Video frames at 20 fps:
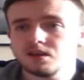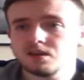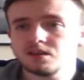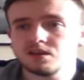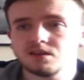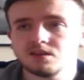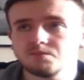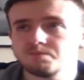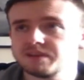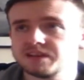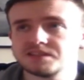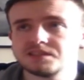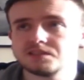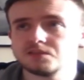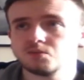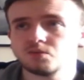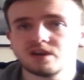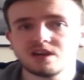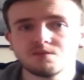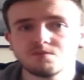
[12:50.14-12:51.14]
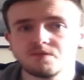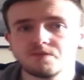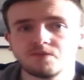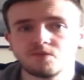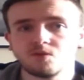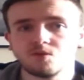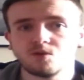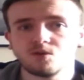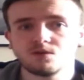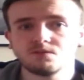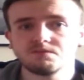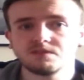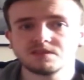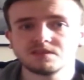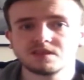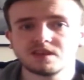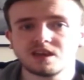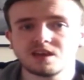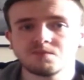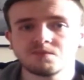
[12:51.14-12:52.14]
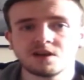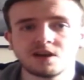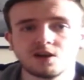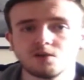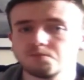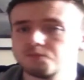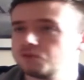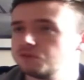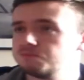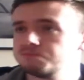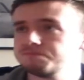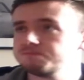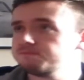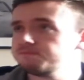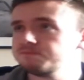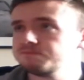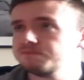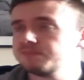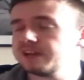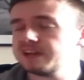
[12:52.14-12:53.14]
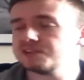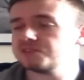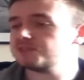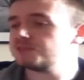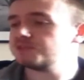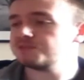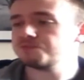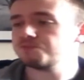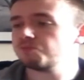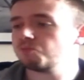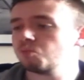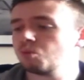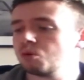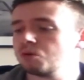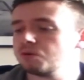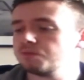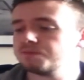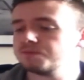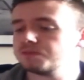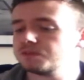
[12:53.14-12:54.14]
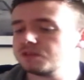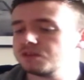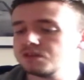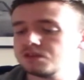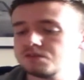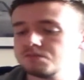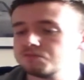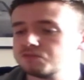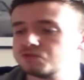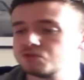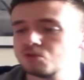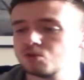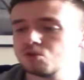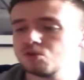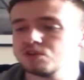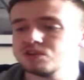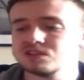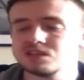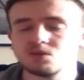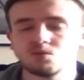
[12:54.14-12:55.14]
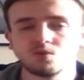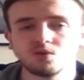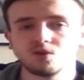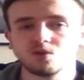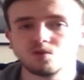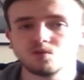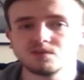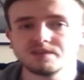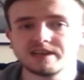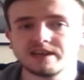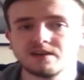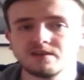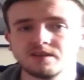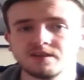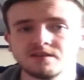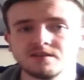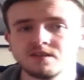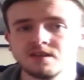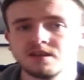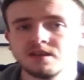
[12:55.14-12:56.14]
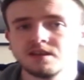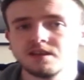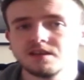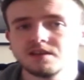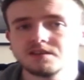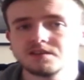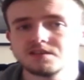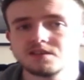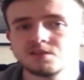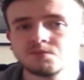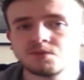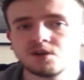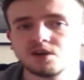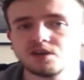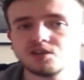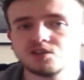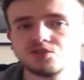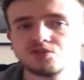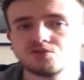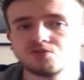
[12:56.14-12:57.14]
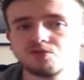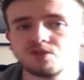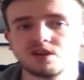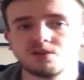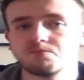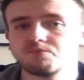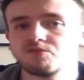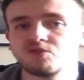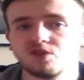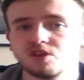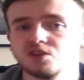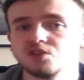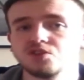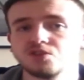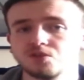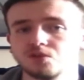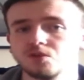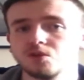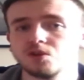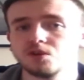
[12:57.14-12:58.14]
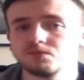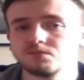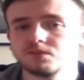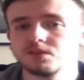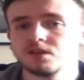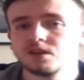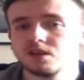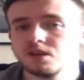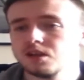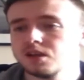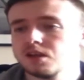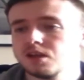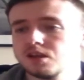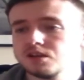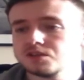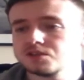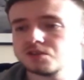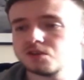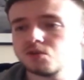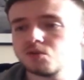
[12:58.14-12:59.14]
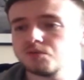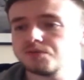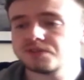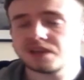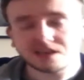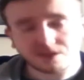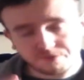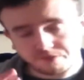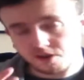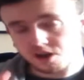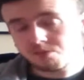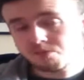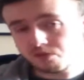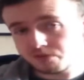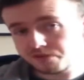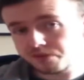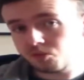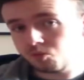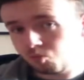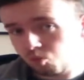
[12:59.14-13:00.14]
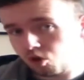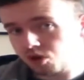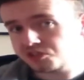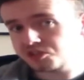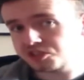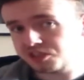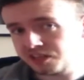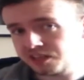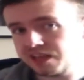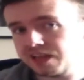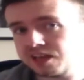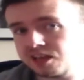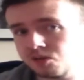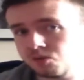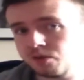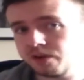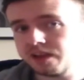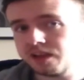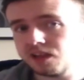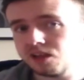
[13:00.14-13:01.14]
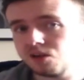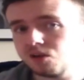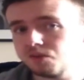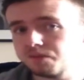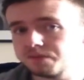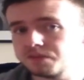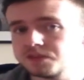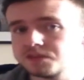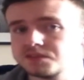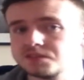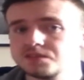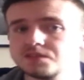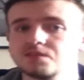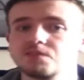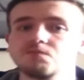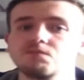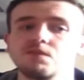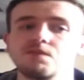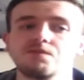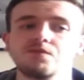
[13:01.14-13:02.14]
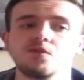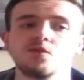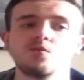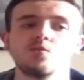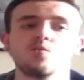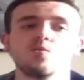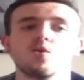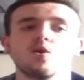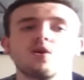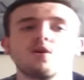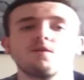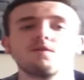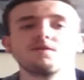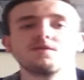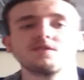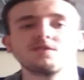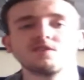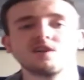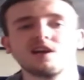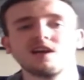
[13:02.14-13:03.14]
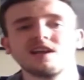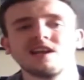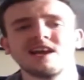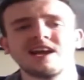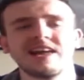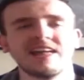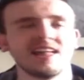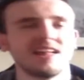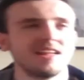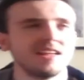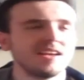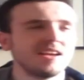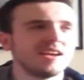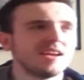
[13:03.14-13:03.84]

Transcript: he passed away before this came out. But that's one of the stories that will go down in cinema history, I'm pretty sure. So thank you very much for watching anyway of this review of The Dark Knight.